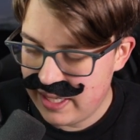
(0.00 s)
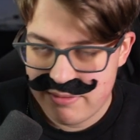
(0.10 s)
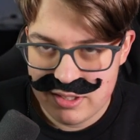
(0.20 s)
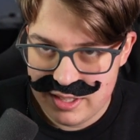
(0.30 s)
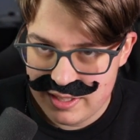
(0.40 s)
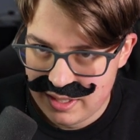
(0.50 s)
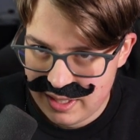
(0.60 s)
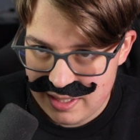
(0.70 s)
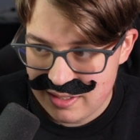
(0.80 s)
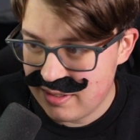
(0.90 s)
I've heard,
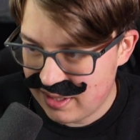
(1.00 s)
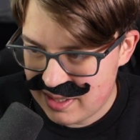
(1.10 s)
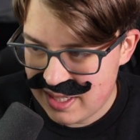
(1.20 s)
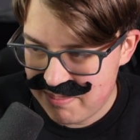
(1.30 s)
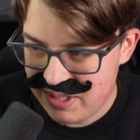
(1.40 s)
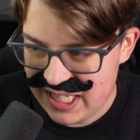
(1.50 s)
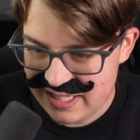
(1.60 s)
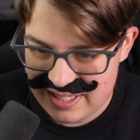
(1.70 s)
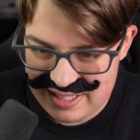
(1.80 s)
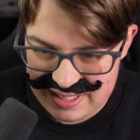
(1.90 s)
is not that bad.